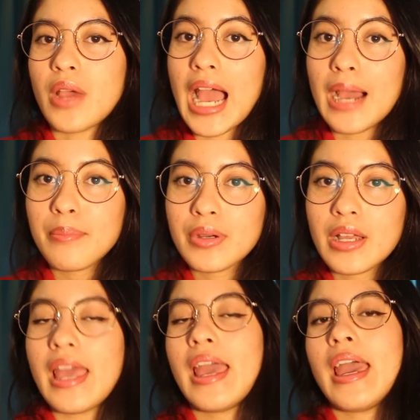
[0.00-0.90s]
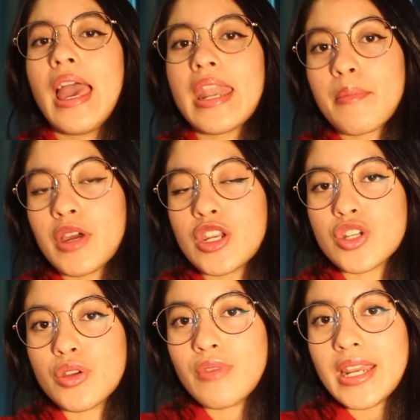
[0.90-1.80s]
app. And I'm going to
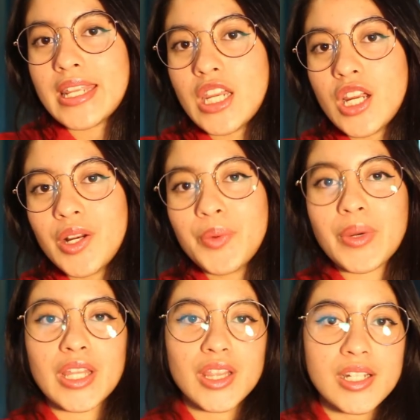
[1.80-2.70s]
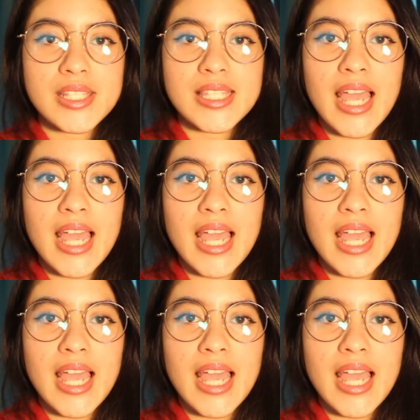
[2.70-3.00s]
show you right here what it looks